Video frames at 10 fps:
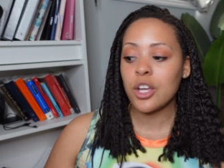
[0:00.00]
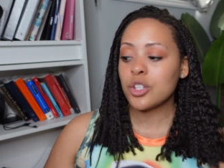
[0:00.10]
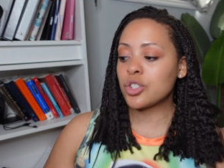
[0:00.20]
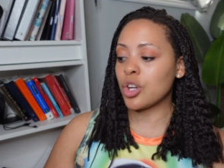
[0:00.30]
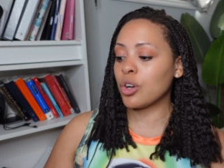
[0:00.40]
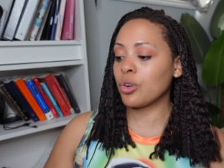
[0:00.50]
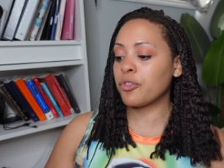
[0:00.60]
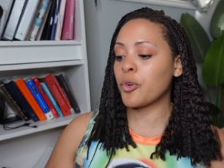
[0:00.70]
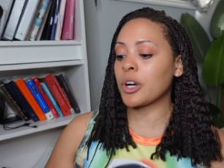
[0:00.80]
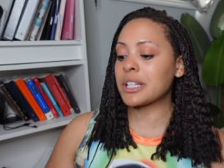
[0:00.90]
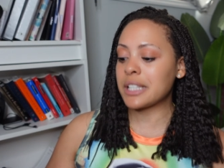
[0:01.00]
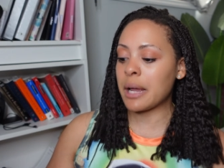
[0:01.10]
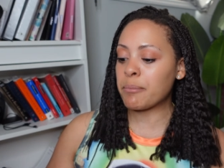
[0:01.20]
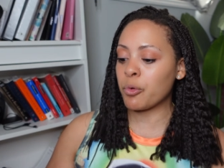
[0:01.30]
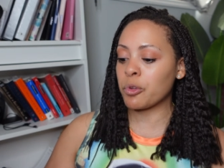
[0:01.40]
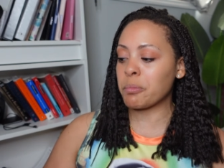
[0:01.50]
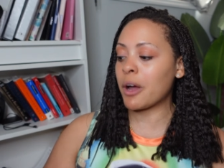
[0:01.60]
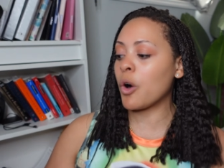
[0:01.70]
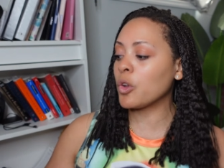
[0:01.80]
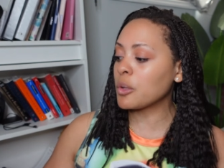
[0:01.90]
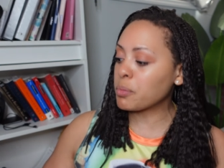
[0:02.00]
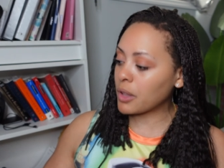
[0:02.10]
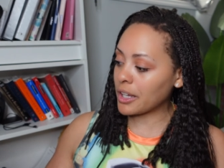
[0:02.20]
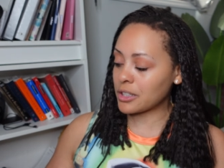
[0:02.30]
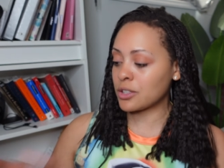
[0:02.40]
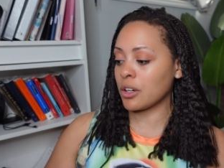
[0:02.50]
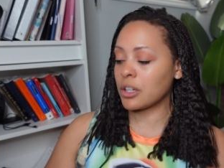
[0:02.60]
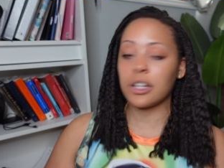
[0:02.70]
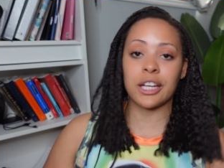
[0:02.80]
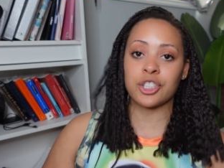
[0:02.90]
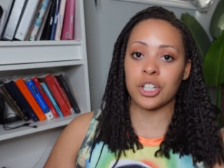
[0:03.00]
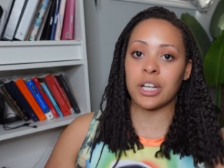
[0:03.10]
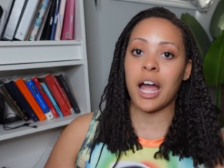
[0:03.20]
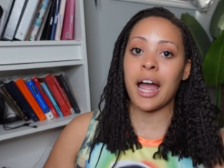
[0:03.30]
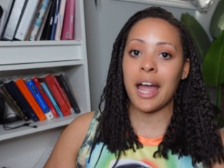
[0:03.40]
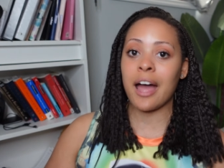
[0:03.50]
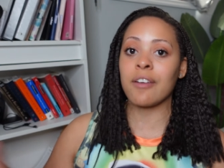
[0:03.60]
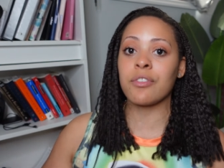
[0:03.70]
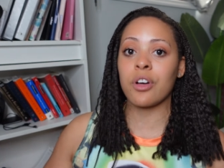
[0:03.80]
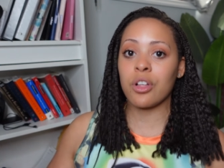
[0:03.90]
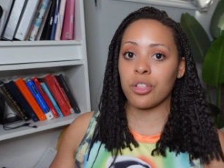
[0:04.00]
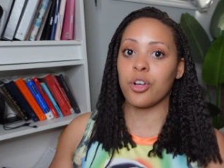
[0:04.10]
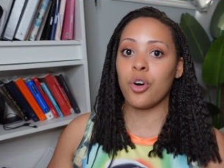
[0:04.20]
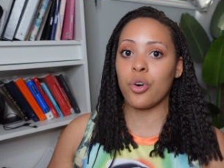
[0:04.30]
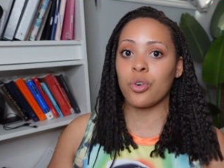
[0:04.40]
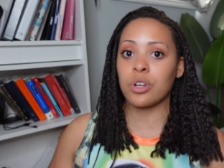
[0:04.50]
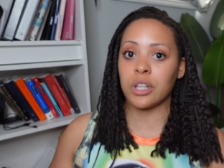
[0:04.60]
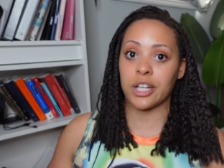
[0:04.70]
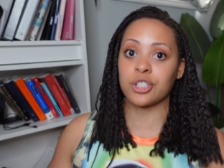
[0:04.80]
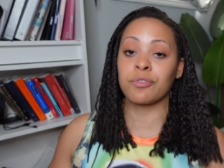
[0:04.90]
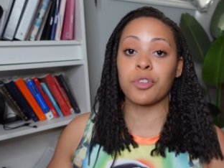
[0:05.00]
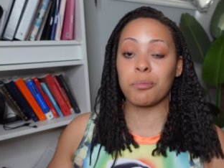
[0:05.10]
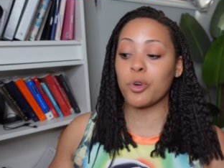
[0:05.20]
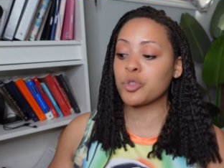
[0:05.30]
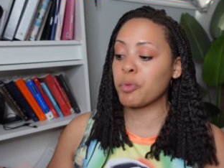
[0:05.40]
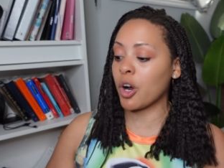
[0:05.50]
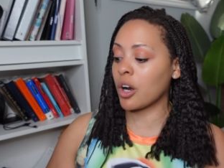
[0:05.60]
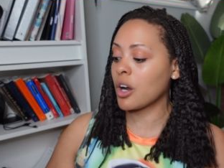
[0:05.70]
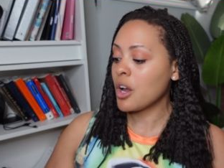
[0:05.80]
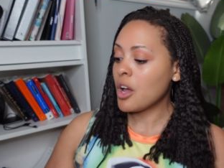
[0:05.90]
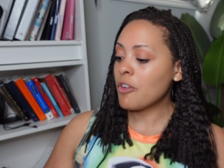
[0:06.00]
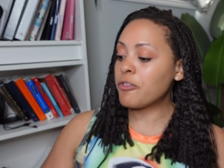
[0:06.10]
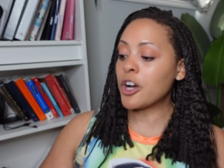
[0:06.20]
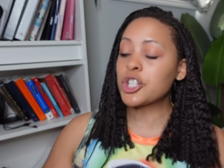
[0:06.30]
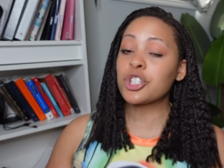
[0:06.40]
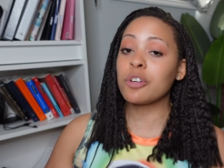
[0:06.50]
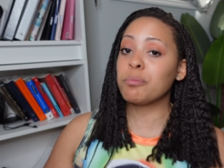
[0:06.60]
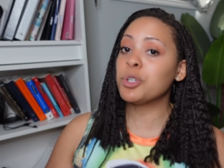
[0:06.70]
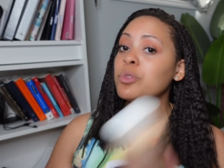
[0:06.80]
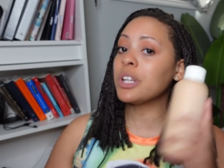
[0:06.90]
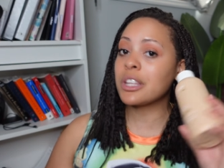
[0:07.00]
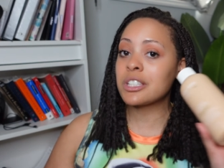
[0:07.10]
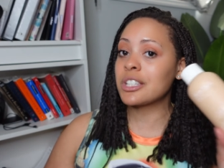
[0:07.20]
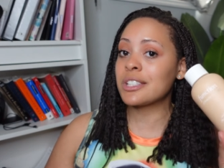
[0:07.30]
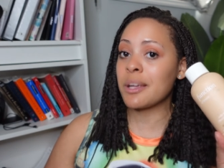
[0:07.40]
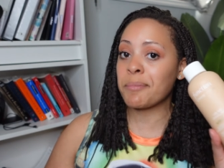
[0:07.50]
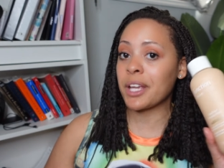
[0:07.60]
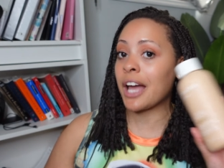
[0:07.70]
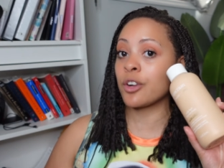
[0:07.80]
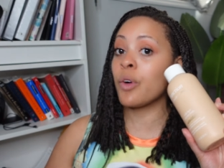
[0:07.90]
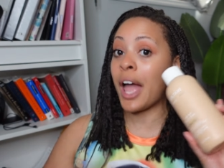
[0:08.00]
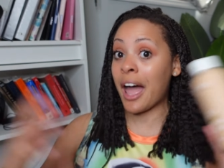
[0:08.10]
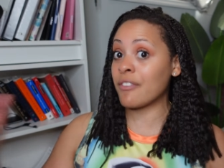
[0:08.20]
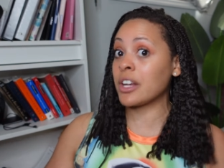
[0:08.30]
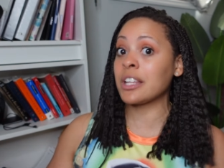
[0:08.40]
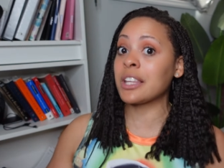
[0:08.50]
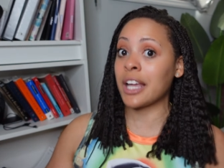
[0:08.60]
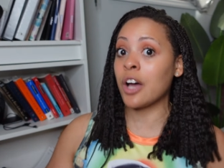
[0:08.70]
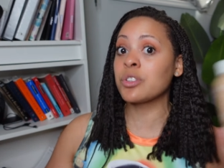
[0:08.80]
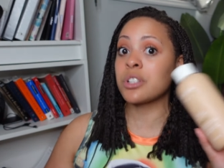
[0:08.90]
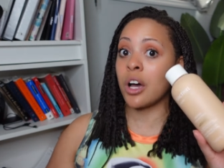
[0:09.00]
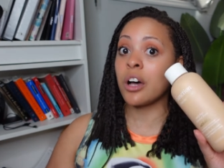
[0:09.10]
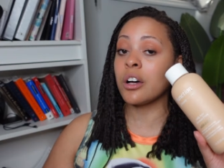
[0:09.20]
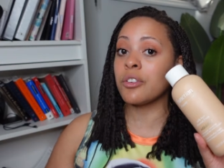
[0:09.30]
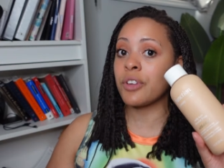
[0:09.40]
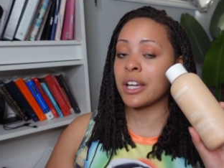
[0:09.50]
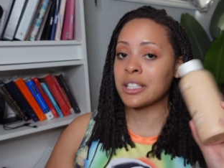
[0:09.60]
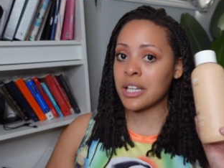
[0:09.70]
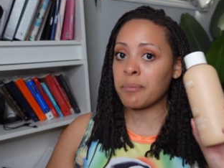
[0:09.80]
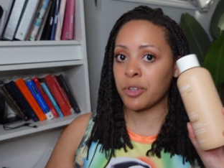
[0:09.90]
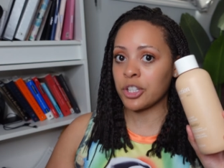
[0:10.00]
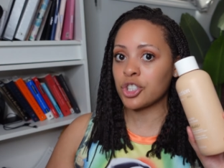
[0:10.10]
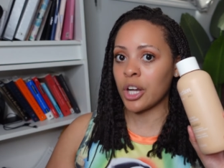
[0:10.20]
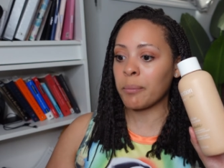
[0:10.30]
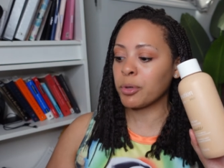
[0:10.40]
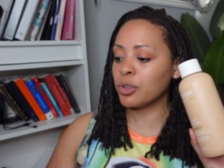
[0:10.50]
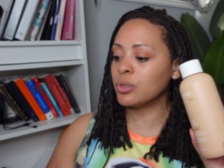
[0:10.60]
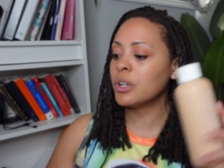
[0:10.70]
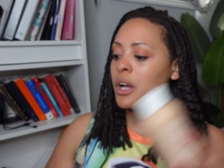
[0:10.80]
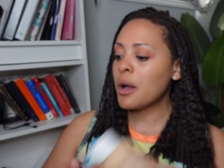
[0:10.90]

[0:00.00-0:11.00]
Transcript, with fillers: So for example, with my Olaplex collection, I have the whole collection for the most part function of beauty this is something i don't have anything else of except this shampoo